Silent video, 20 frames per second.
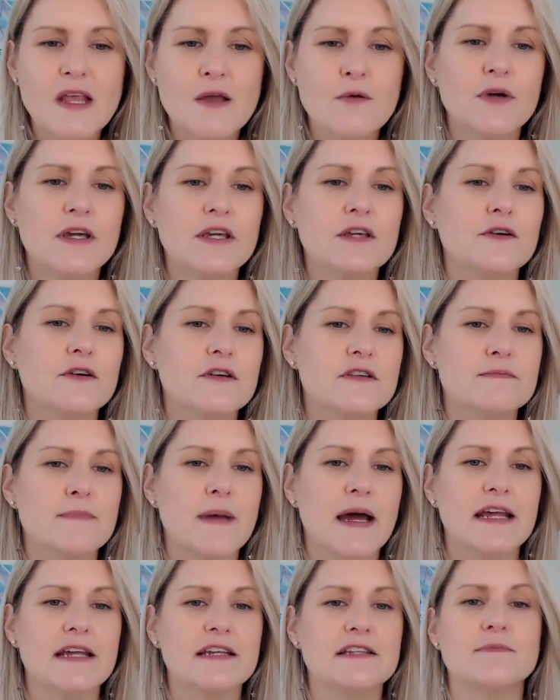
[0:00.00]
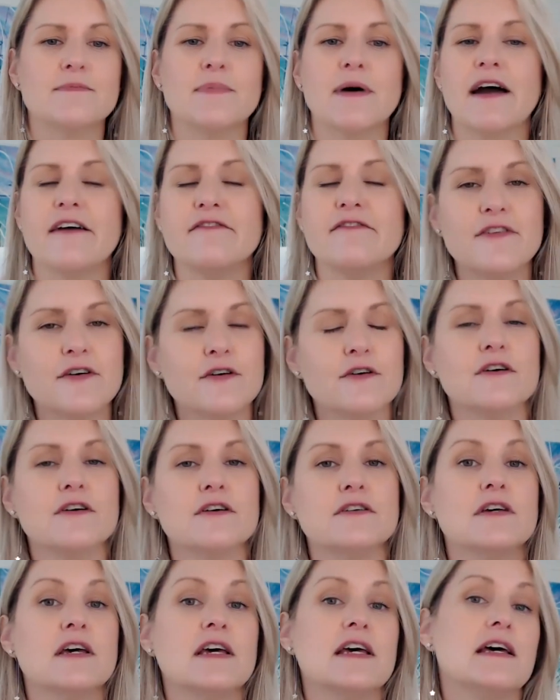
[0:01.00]
We use money to buy
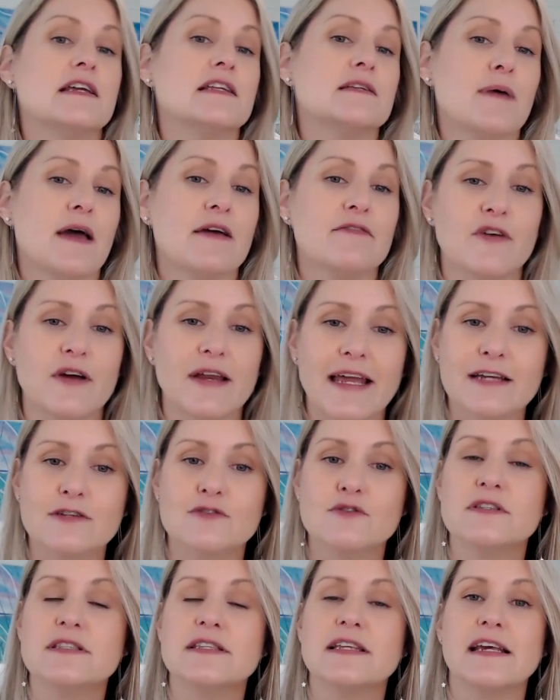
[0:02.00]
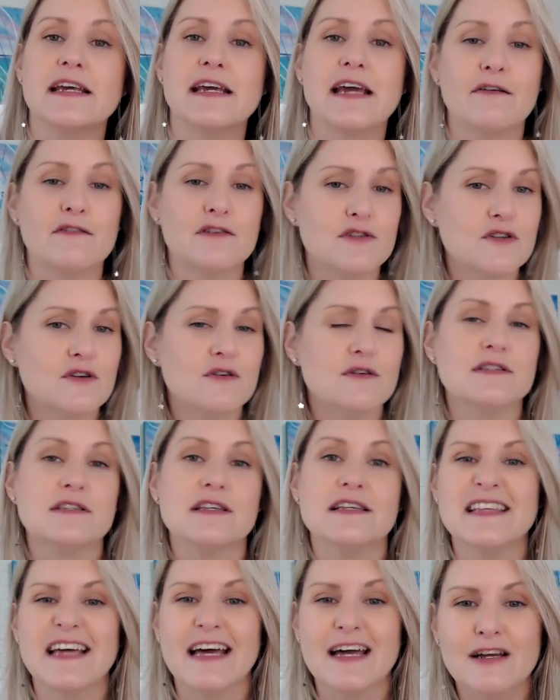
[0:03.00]
food, pay for electricity, our
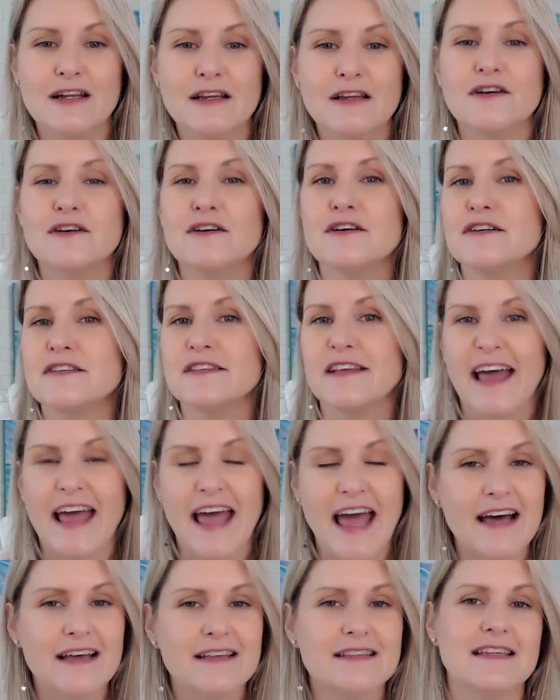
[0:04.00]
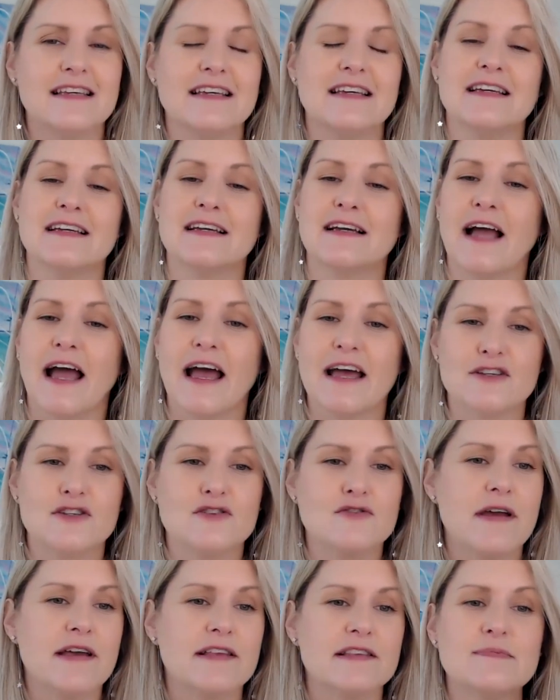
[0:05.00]
insurances, our clothes, our housing, our
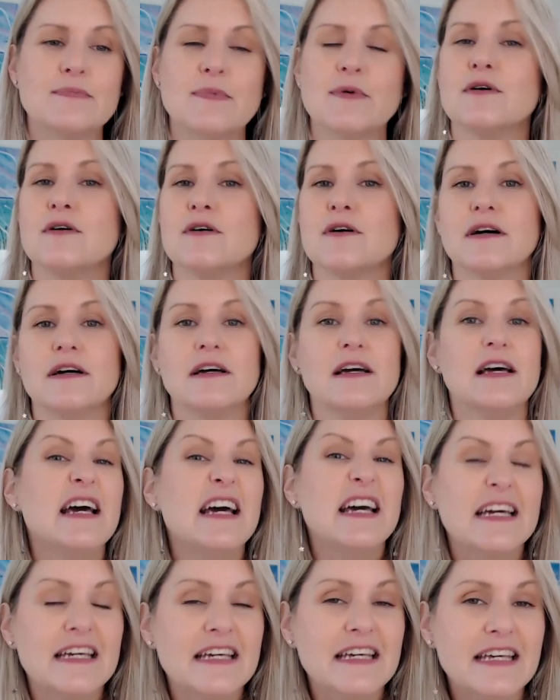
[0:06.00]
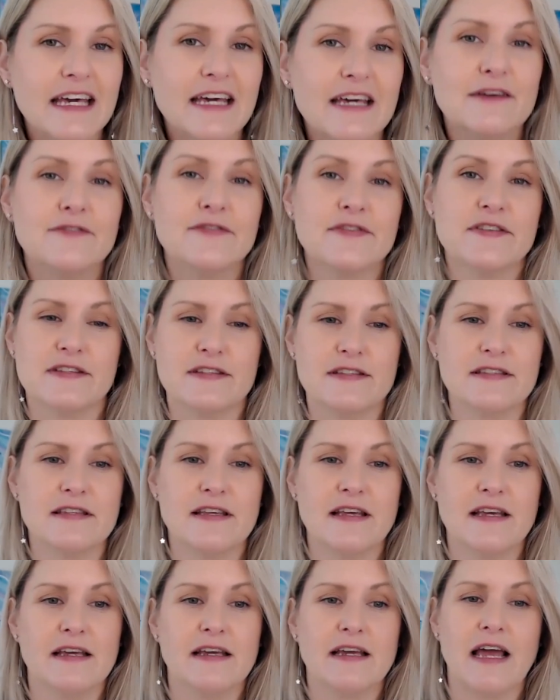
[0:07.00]
transport, gifts.
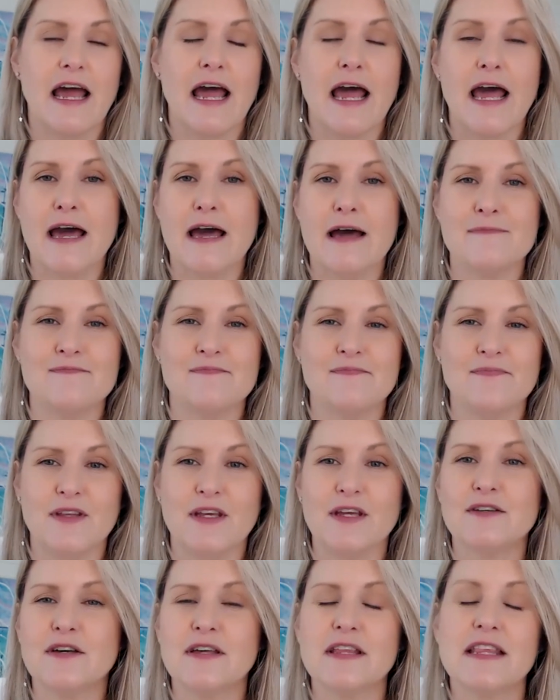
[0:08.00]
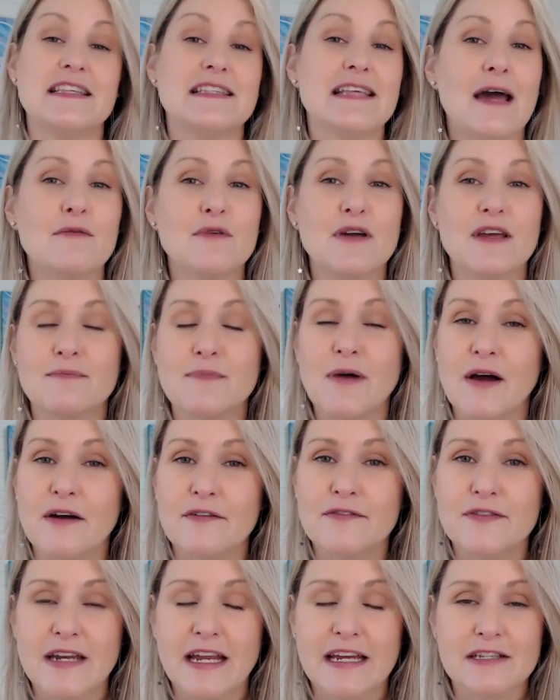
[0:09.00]
Um, you know, that's how we
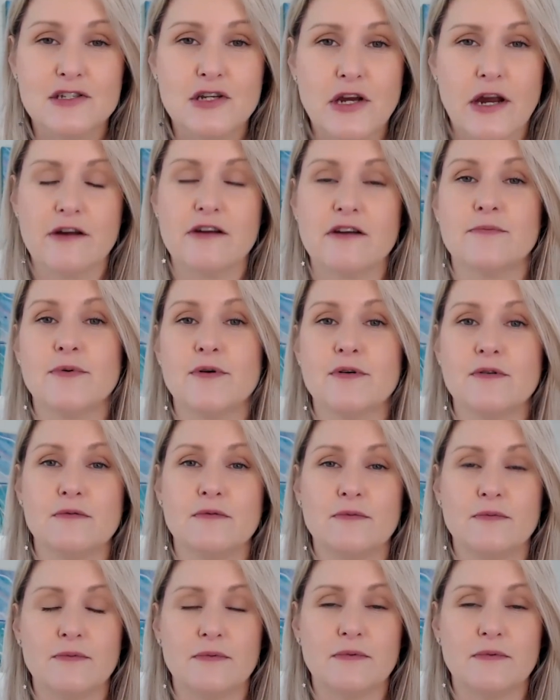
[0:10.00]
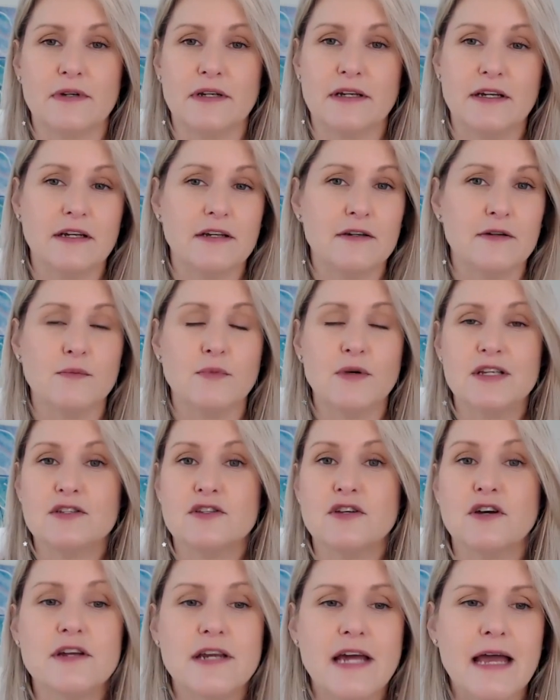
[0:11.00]
often are charitable. You know, we
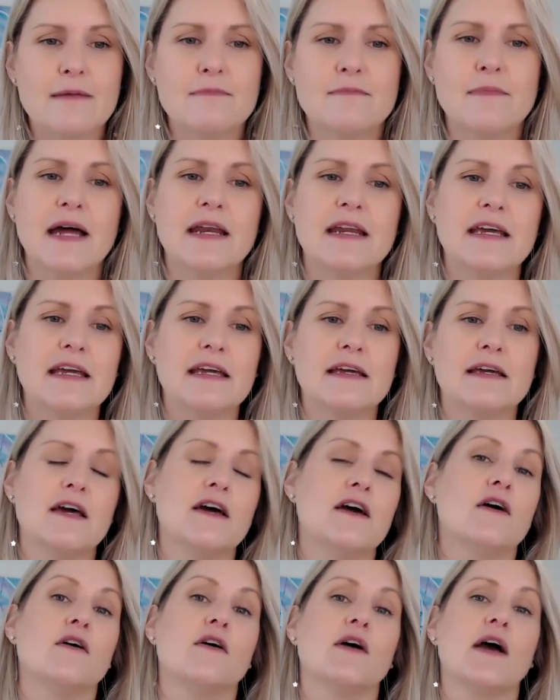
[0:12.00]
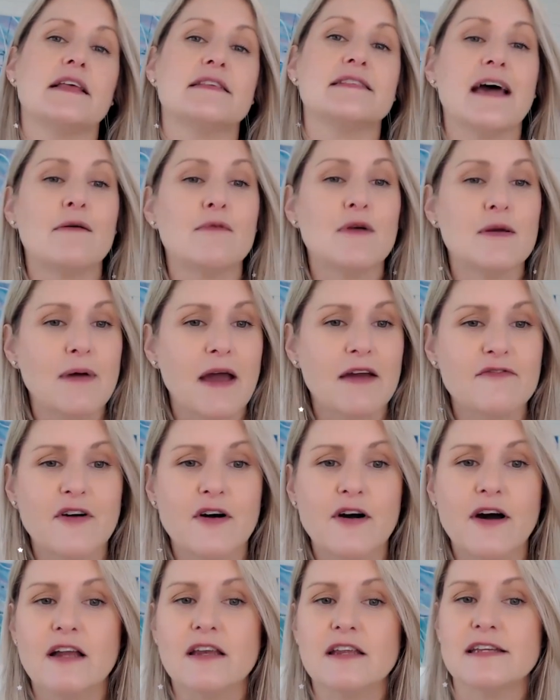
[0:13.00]
donate money. That's how we pay for our
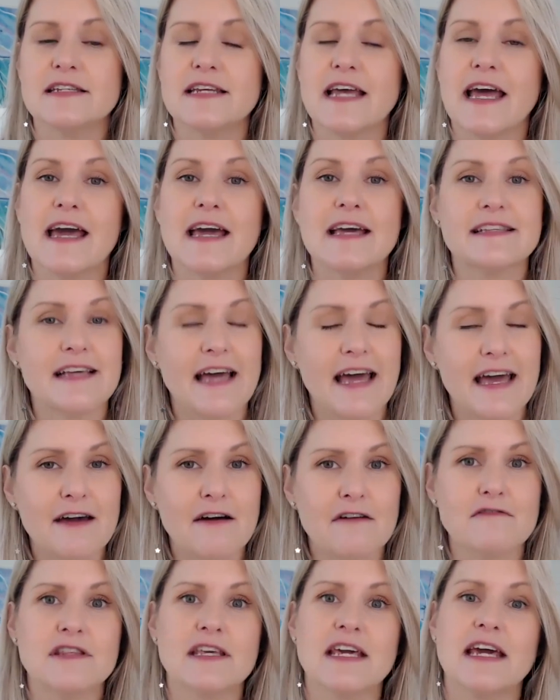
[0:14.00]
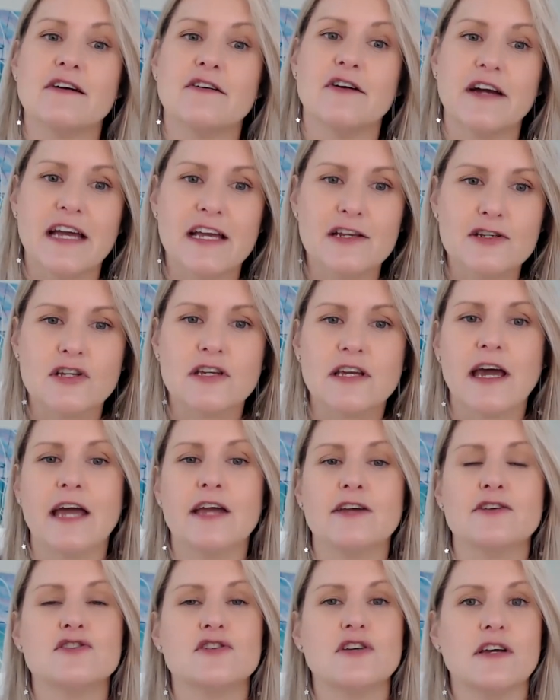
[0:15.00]
holidays, our healthcare, our
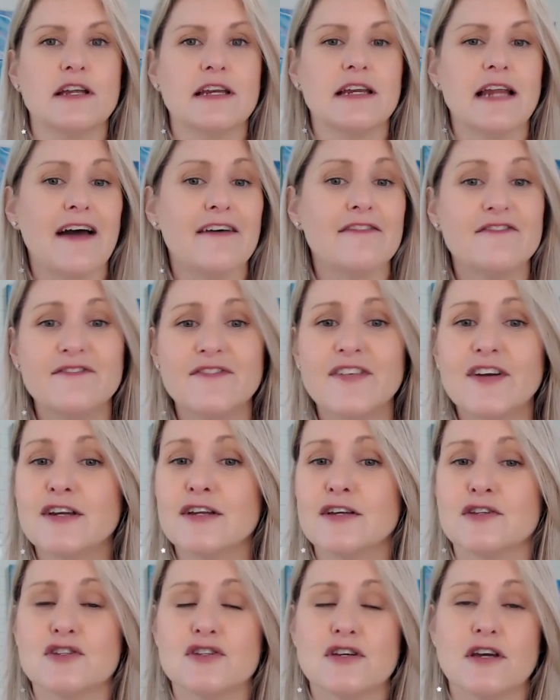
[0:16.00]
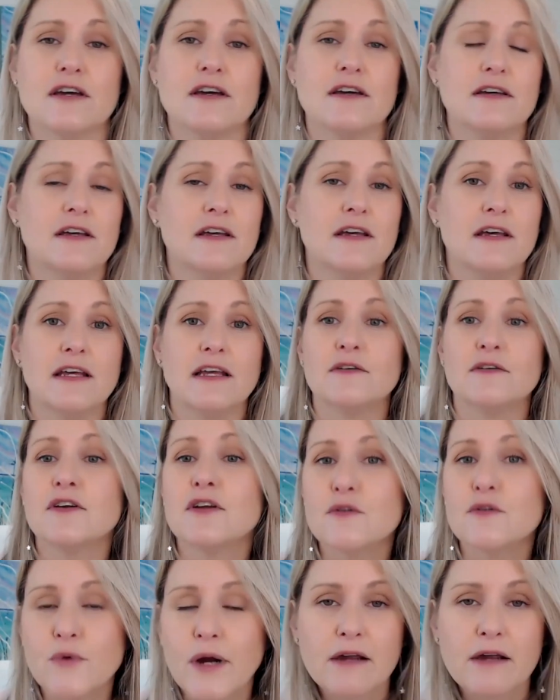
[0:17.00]
education, our furniture, you
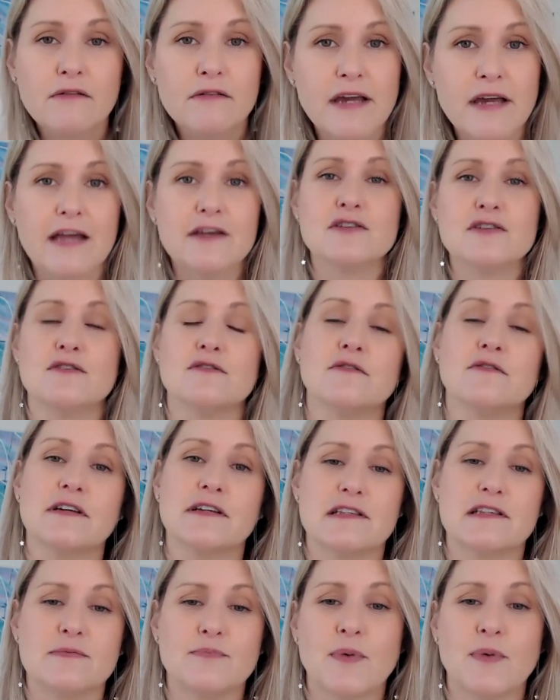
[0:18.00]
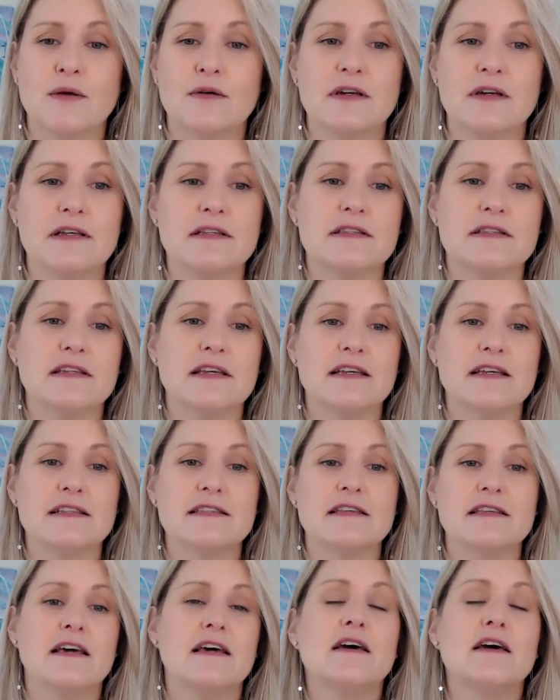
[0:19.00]
know, recreational
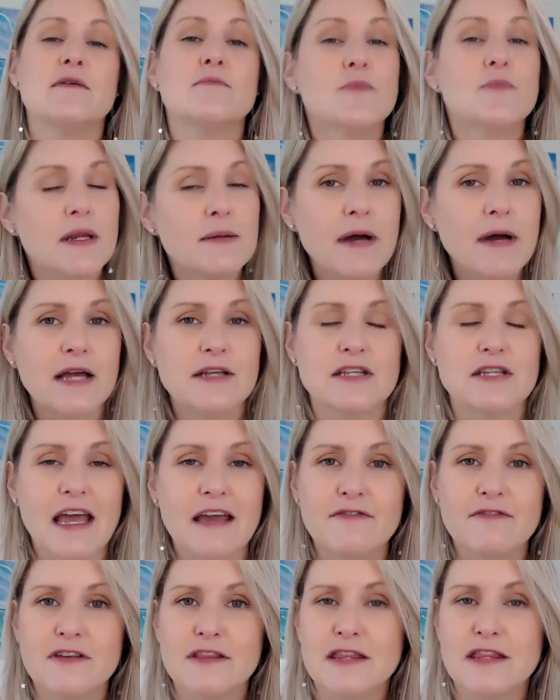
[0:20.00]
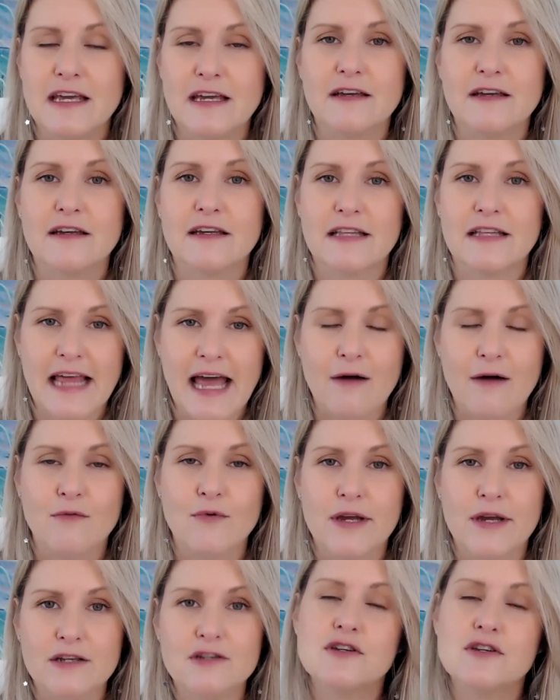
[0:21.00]
experiences. Pretty much everything that
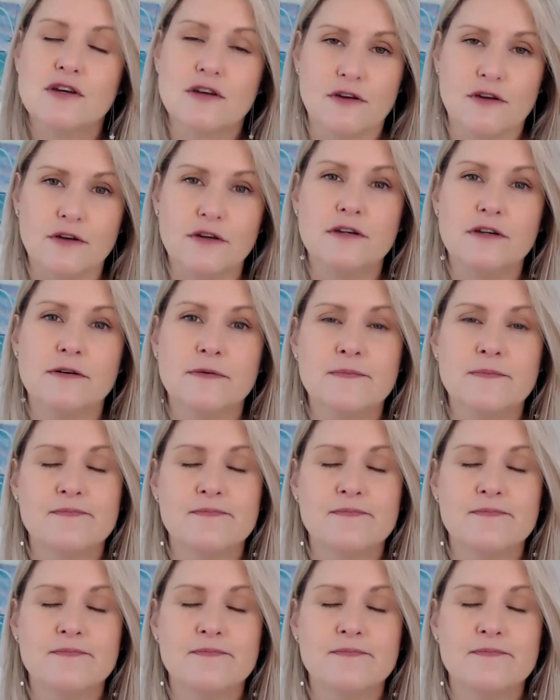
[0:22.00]
we do,